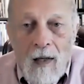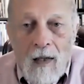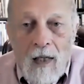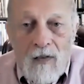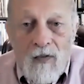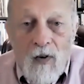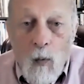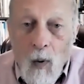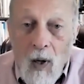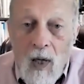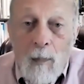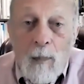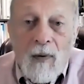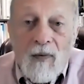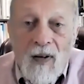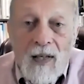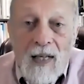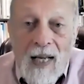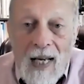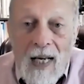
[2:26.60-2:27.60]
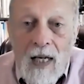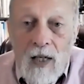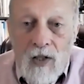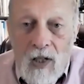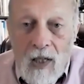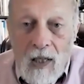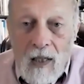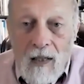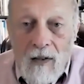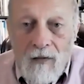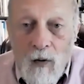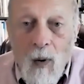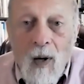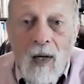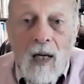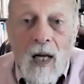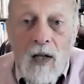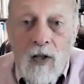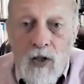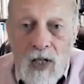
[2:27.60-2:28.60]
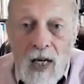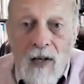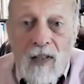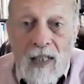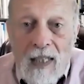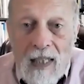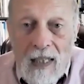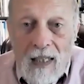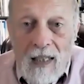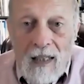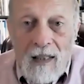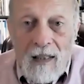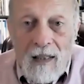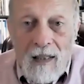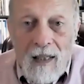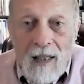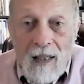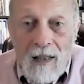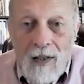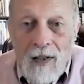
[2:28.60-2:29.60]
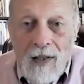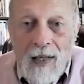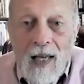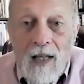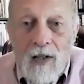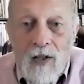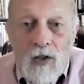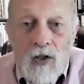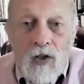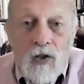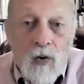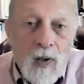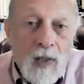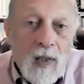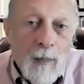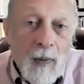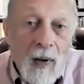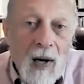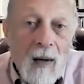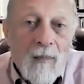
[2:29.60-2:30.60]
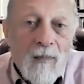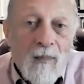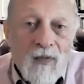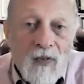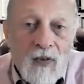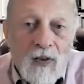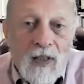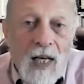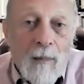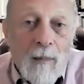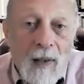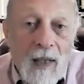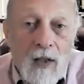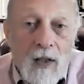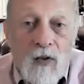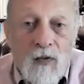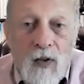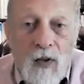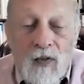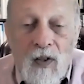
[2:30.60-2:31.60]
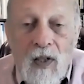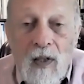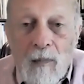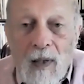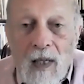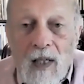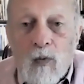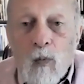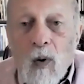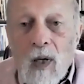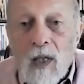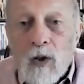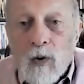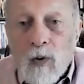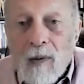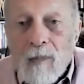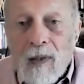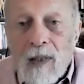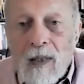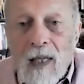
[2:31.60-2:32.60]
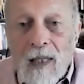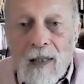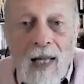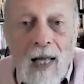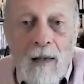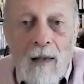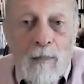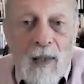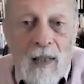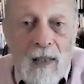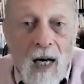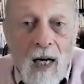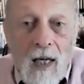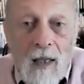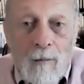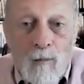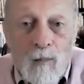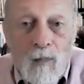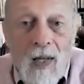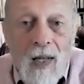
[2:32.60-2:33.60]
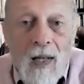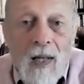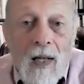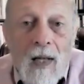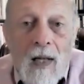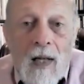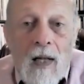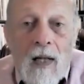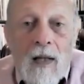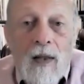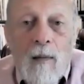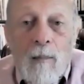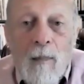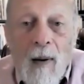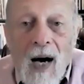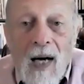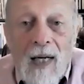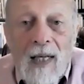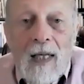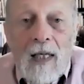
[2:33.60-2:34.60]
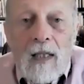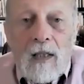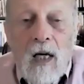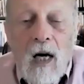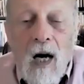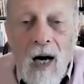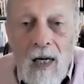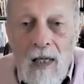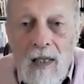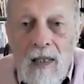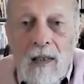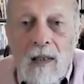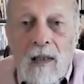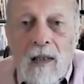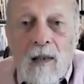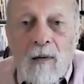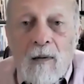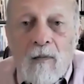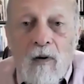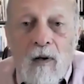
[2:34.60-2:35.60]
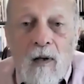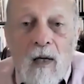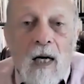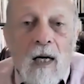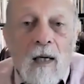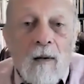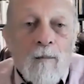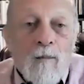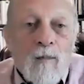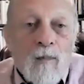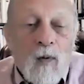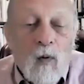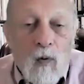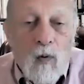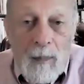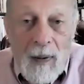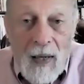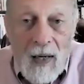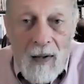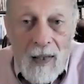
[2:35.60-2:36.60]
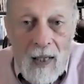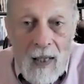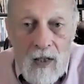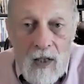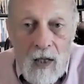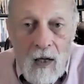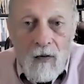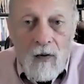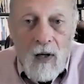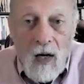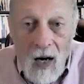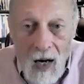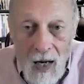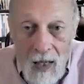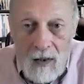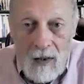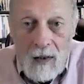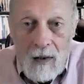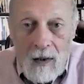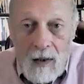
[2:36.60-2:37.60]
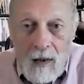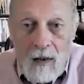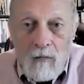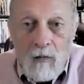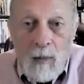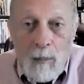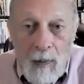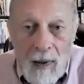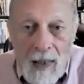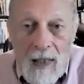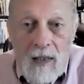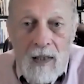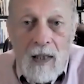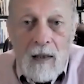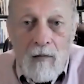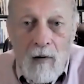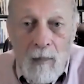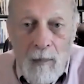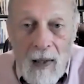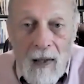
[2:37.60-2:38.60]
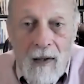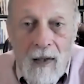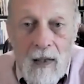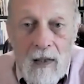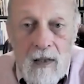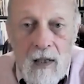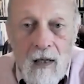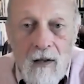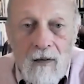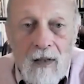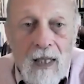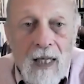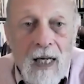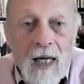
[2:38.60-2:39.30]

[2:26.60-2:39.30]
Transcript: Because if you want to prevent aging, if you want longevity, you can't just treat a problem for 10 minutes or 15 minutes, one treatment, and then be done. The body is constantly um, repairing itself, constantly replacing and repairing itself.